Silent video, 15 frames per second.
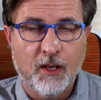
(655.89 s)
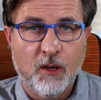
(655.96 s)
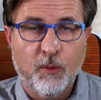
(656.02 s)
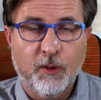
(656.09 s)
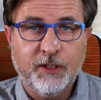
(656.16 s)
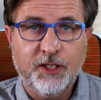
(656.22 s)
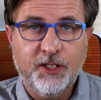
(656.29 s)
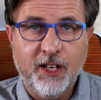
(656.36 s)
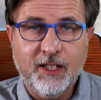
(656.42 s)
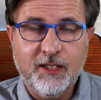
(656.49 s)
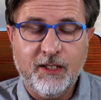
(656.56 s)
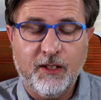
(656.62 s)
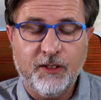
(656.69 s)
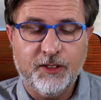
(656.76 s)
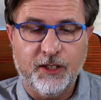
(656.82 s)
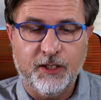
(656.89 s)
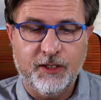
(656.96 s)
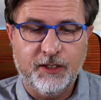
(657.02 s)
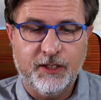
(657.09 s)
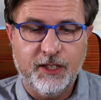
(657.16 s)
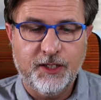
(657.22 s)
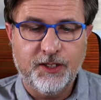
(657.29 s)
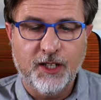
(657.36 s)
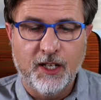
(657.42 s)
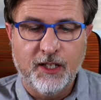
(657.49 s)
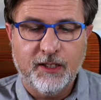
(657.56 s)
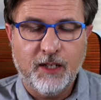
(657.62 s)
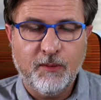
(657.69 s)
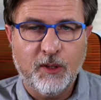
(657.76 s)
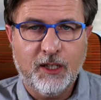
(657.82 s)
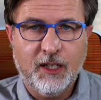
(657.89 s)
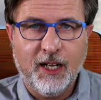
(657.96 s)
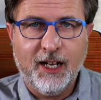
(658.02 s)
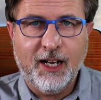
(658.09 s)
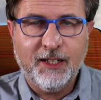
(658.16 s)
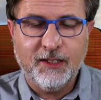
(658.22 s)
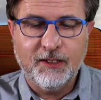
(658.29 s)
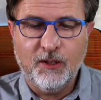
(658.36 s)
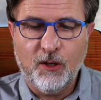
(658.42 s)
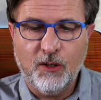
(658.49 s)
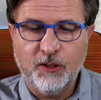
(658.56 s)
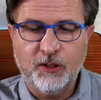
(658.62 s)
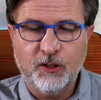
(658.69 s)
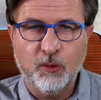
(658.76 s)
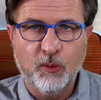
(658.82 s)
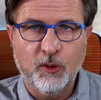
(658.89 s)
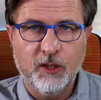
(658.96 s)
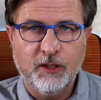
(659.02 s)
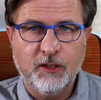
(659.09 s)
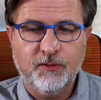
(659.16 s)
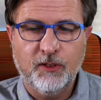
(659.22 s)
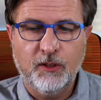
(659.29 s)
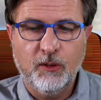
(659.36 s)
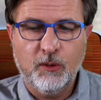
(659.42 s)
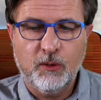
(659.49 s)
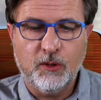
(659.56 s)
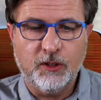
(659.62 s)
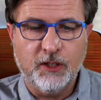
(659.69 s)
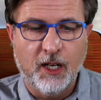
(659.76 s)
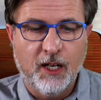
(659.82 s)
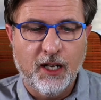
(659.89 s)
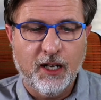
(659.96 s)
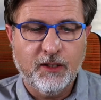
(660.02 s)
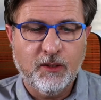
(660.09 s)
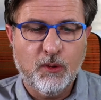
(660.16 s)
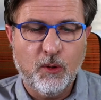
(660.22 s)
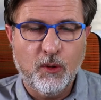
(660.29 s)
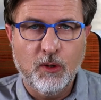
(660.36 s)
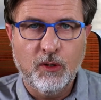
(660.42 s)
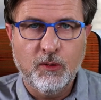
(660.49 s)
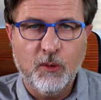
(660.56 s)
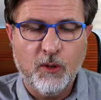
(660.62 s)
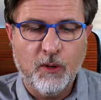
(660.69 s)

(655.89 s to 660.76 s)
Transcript: When the Gentiles heard this, they were glad and honoured the word of the Lord, and all who were